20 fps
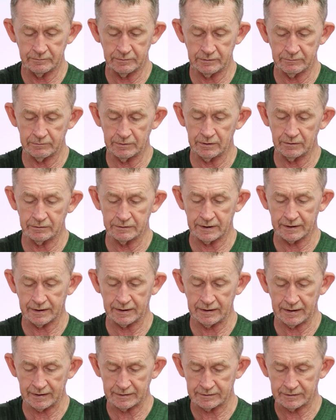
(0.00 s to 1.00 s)
we will only
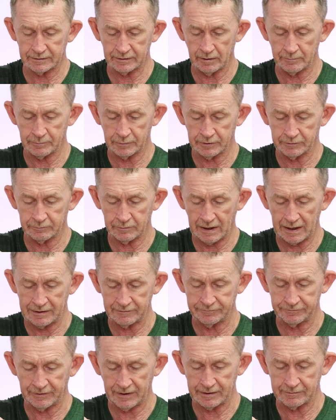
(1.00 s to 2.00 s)
connect it up with
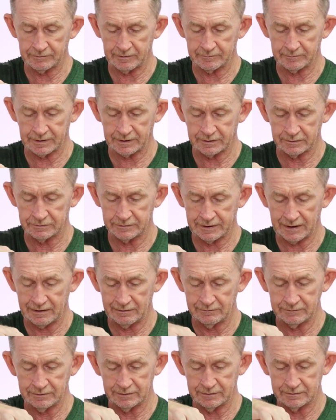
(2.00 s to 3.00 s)
Wi-Fi when we go
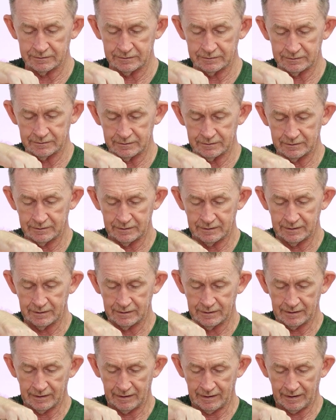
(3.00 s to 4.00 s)
down.
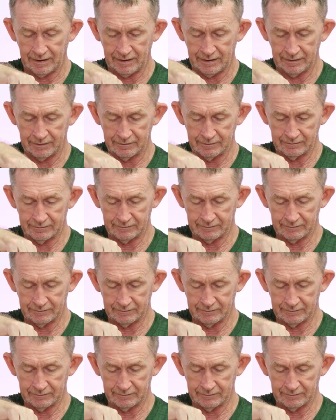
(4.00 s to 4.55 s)
Uh,